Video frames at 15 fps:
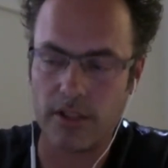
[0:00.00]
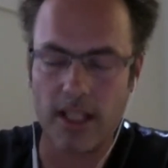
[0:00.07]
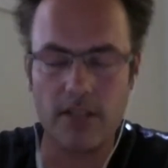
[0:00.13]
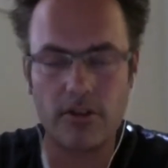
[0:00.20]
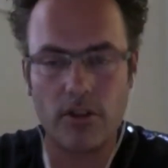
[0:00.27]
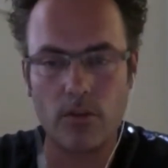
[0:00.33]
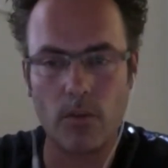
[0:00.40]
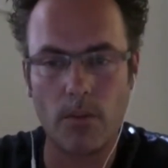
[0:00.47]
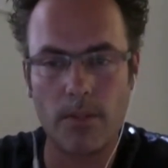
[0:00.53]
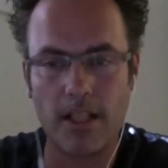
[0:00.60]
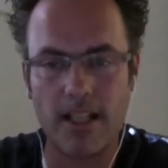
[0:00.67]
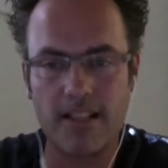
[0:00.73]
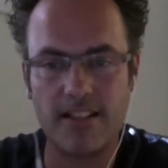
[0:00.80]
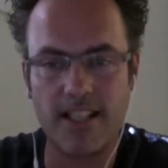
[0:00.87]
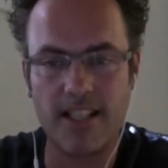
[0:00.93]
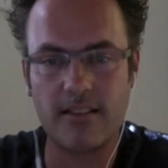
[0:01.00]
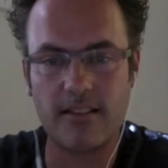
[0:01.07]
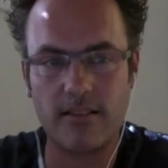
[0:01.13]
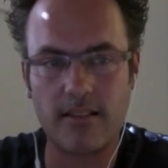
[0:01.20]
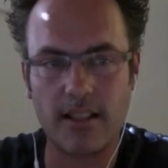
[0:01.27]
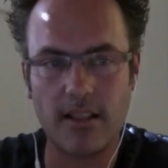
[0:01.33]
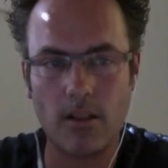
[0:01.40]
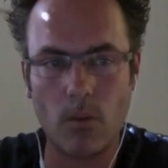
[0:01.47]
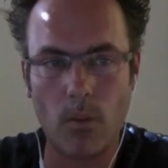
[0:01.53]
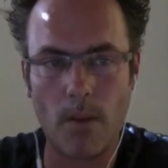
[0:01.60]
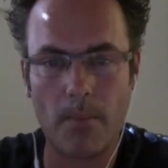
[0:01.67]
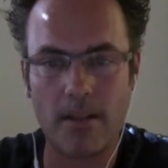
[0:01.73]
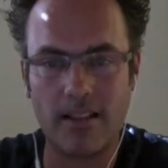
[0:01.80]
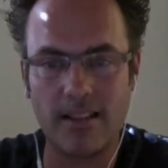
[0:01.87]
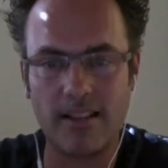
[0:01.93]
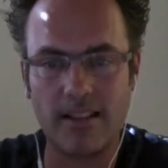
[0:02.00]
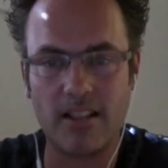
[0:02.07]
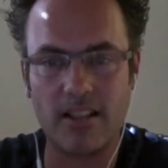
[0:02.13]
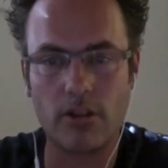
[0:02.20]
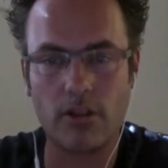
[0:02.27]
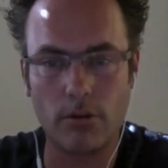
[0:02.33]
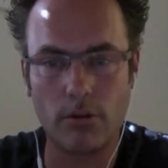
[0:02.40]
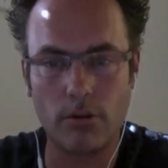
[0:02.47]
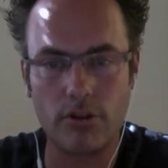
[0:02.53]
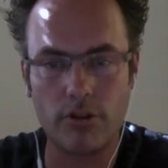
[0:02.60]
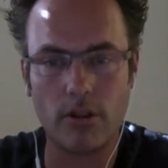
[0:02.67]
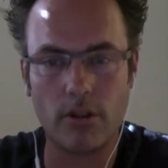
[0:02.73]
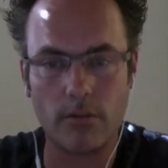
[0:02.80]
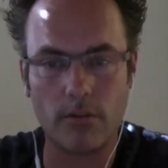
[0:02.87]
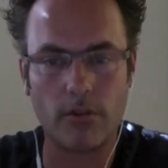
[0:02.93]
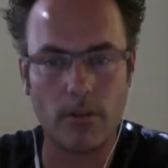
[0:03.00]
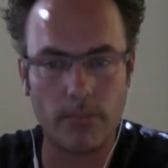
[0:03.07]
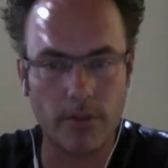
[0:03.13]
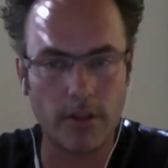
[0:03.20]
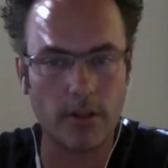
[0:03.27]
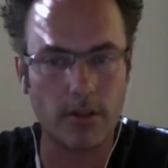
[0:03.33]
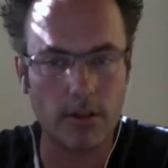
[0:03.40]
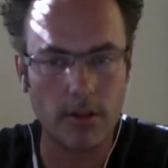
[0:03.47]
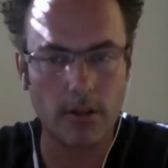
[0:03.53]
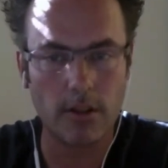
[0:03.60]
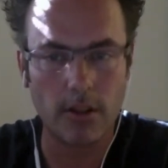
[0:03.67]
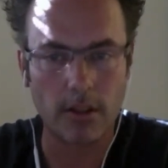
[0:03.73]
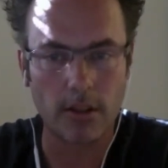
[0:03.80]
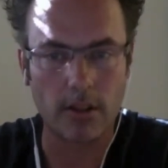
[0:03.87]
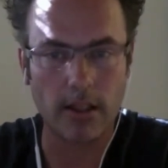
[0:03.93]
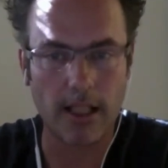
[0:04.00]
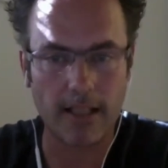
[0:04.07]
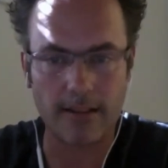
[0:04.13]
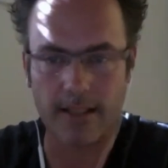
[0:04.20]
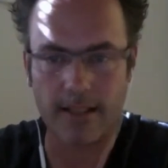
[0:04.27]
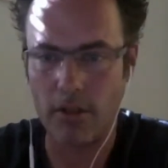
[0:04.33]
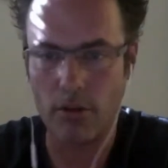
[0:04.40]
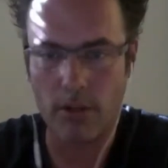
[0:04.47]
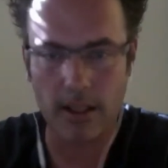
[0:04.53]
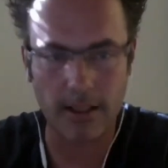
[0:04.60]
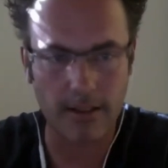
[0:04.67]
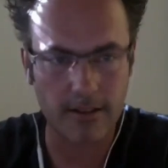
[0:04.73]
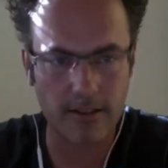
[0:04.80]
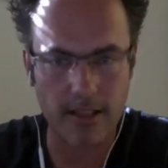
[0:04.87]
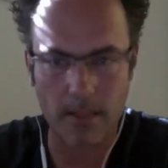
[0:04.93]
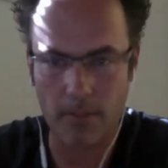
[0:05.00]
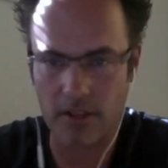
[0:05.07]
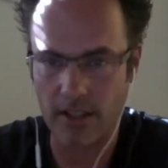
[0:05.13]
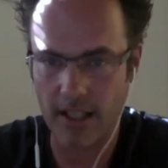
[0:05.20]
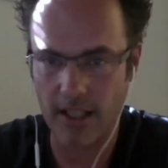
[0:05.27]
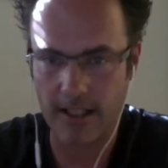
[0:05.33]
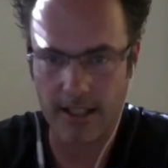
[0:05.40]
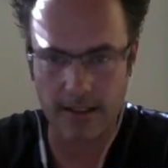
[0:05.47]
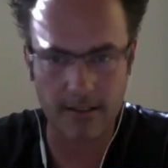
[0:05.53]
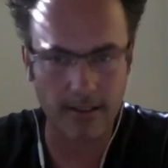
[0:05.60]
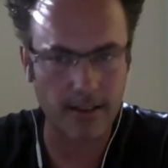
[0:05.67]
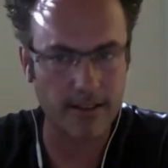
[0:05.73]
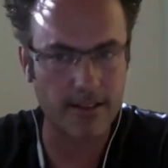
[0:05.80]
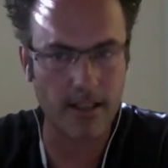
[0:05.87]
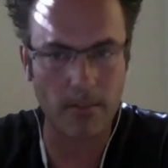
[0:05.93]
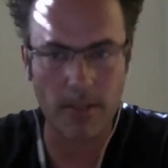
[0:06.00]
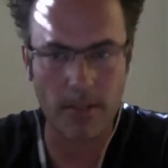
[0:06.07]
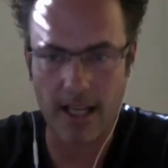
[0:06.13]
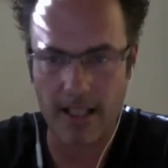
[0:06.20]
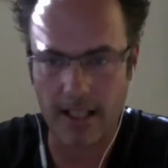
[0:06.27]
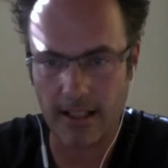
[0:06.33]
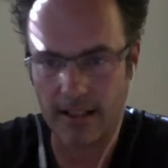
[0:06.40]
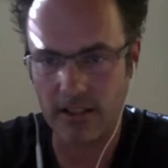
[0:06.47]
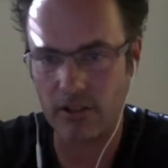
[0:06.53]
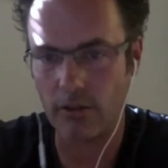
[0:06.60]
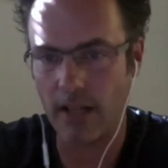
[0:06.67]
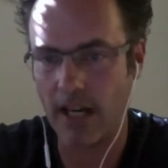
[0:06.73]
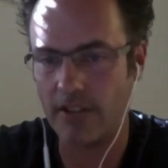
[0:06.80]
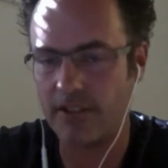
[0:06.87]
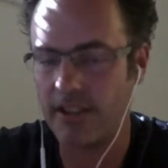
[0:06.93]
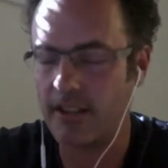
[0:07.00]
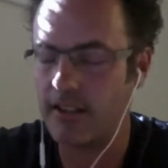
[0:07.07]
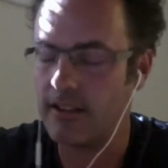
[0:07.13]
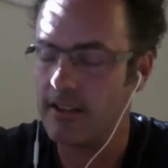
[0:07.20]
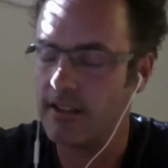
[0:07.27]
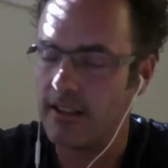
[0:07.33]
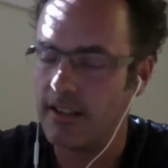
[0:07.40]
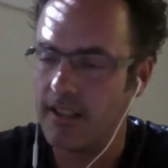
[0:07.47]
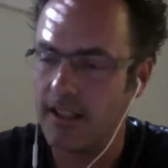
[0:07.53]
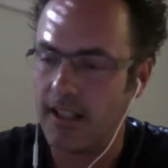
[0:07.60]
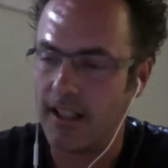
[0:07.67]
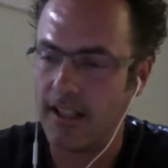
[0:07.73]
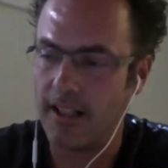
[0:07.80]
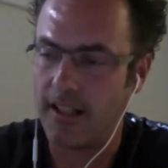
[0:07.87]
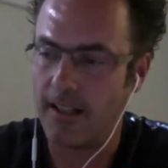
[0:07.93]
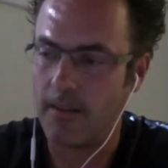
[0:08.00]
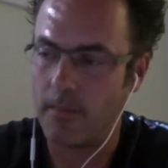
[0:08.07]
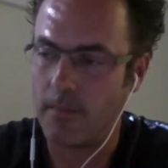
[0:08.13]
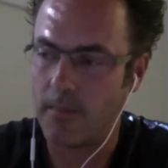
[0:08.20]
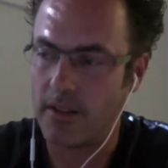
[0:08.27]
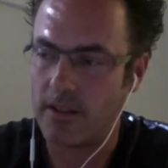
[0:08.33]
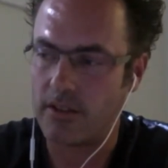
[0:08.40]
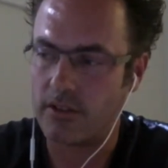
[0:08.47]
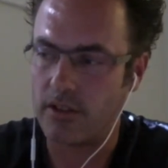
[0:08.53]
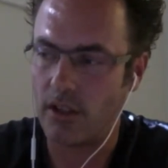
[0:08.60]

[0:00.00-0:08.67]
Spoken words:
answers will be injected in the web analytics solution from the client. Can be Google Analytics, can be SiteCatalyst, can be any analytics tool out there. Then